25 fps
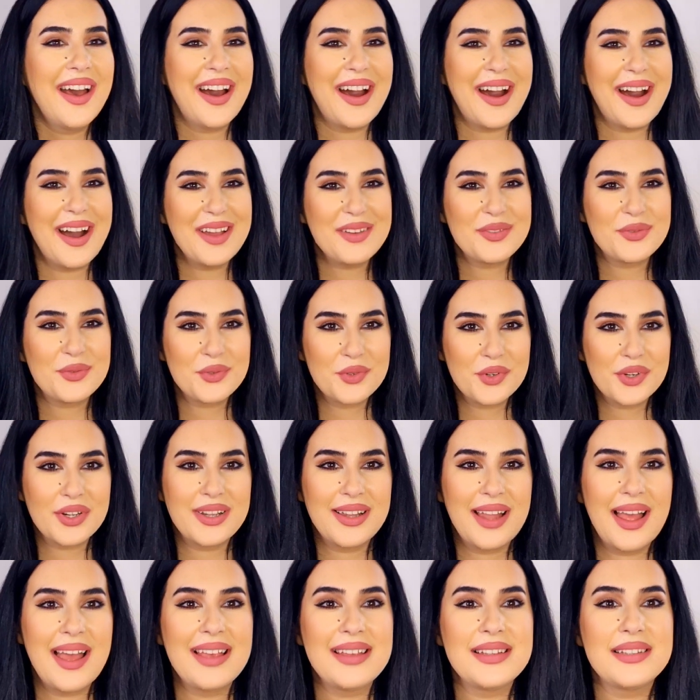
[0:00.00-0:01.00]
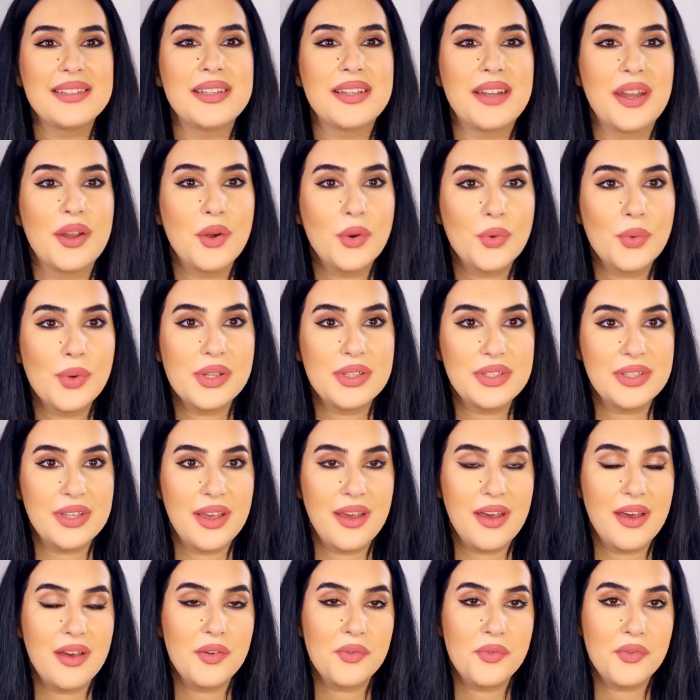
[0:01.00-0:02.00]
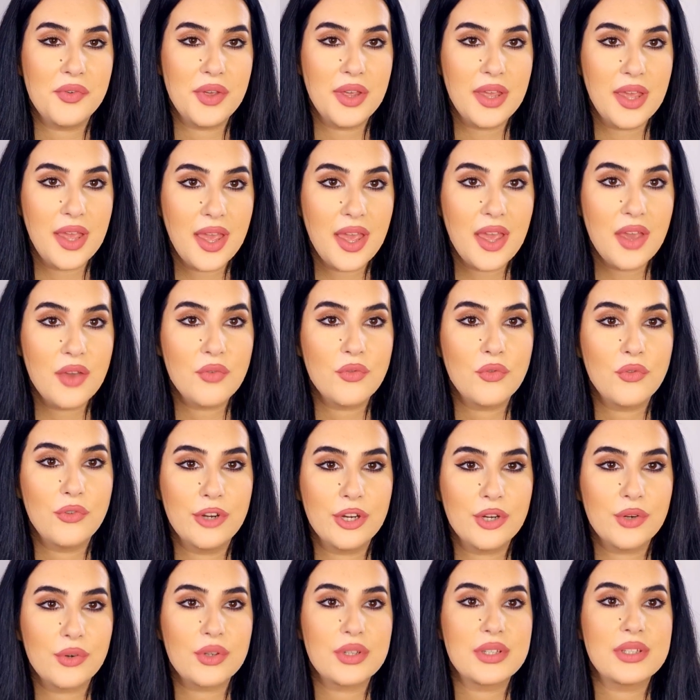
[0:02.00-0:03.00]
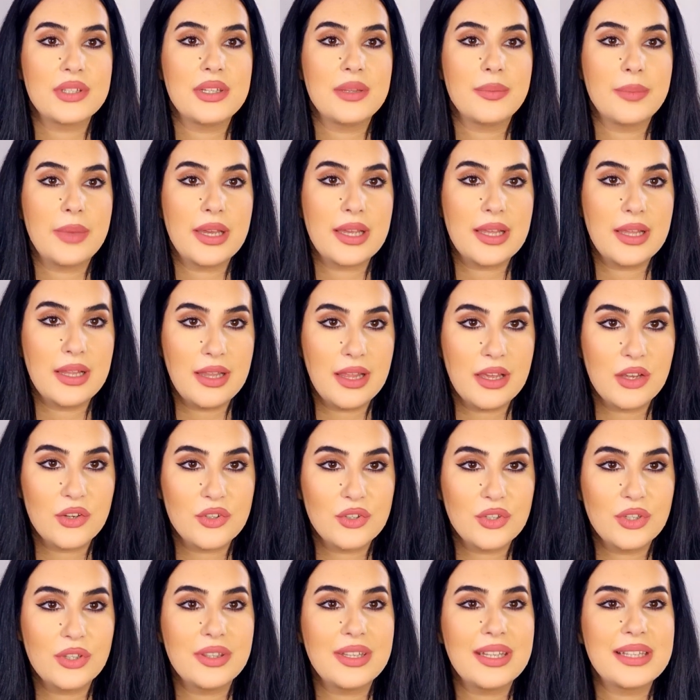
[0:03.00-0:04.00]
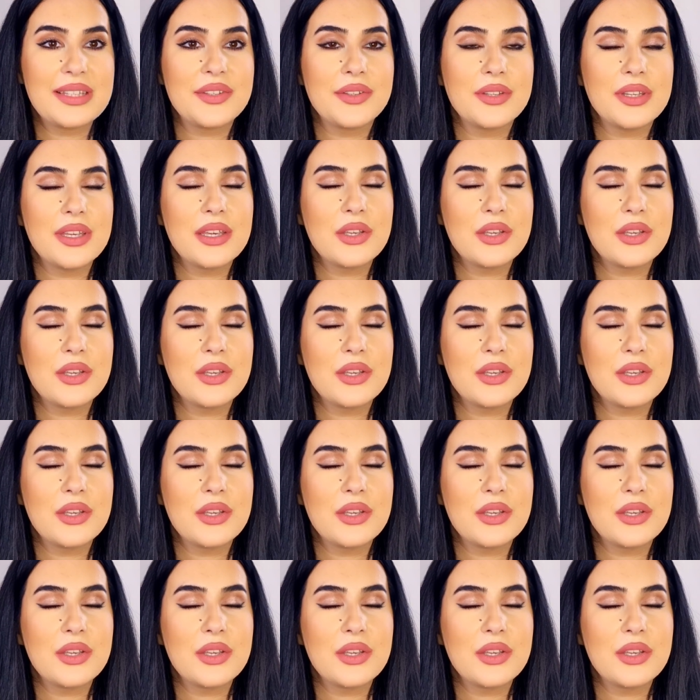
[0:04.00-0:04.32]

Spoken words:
I've realized that I already have a fragrance in my collection that's